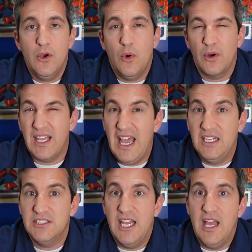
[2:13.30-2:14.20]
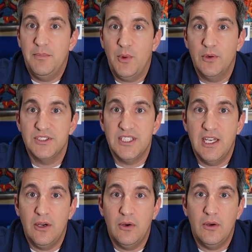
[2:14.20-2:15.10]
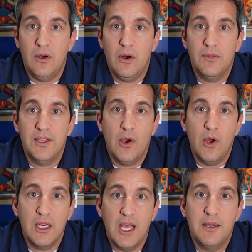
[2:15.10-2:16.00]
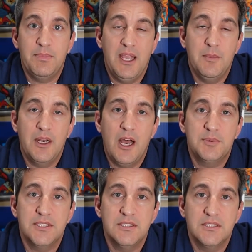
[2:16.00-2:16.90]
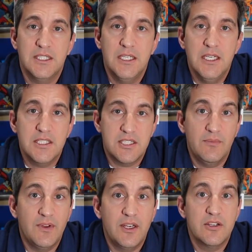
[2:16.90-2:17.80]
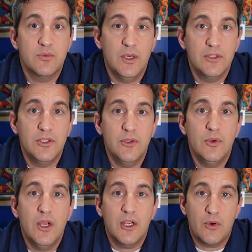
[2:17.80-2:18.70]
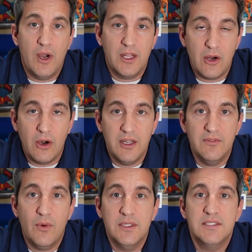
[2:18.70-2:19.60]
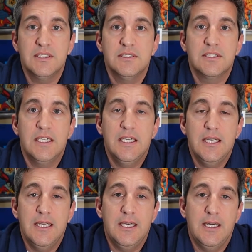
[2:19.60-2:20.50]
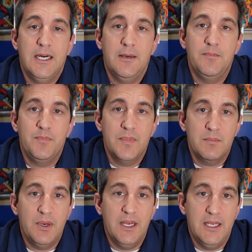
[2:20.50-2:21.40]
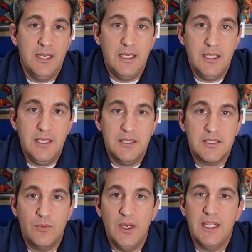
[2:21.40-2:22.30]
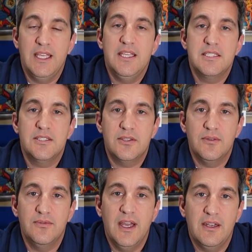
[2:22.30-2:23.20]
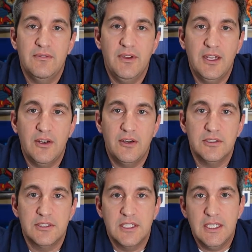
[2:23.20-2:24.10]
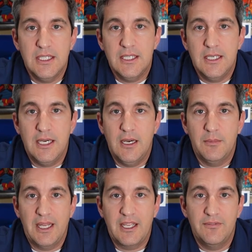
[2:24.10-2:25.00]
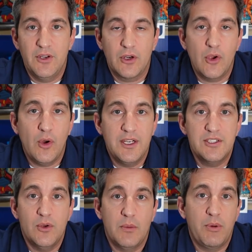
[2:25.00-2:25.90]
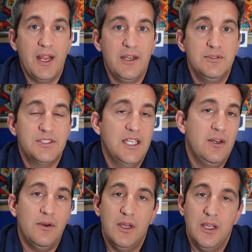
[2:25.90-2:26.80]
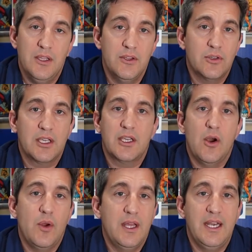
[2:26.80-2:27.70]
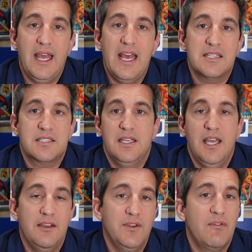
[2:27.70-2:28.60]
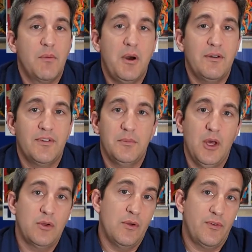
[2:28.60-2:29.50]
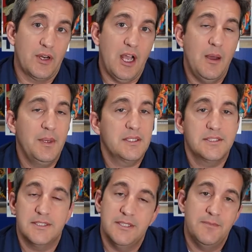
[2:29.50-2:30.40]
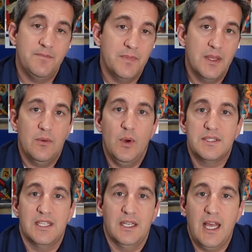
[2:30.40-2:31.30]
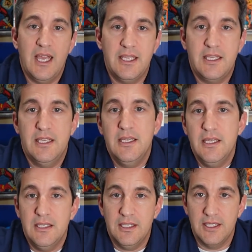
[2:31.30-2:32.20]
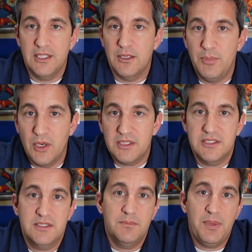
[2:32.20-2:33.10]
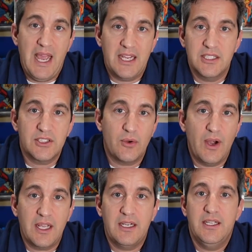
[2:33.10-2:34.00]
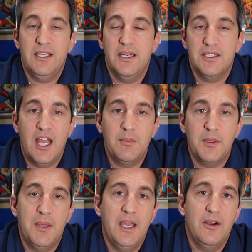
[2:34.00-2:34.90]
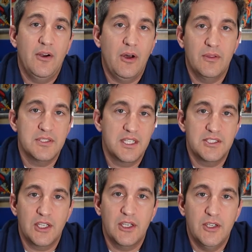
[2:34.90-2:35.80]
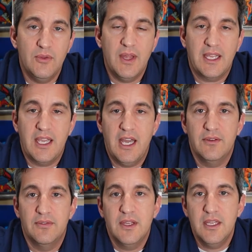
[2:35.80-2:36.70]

or Cash App or Zelle, all the online payment options. Some vendors will do credit card invoices, but it's really easy to vet vendors. Like if you're going into a brand new sale, you can go in and ask, hey, have you ever bought from Loco for Comics? What's it like? Did you get the books packaged correctly in a timely manner? All those things. You can do that kind